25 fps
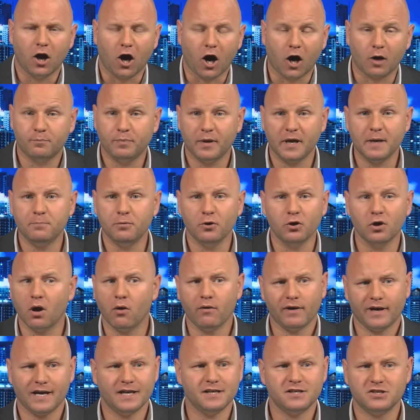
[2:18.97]
are people
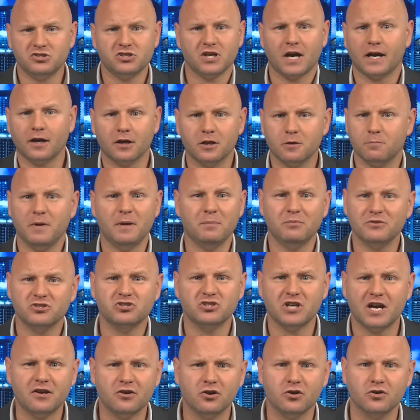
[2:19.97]
going in to check other people's
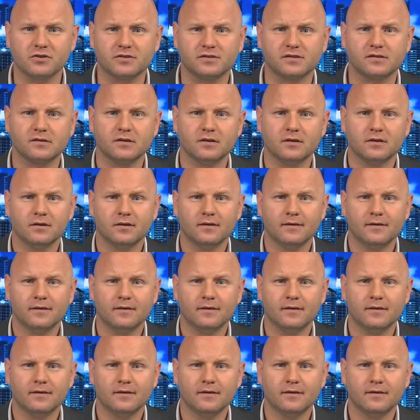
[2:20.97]
genders.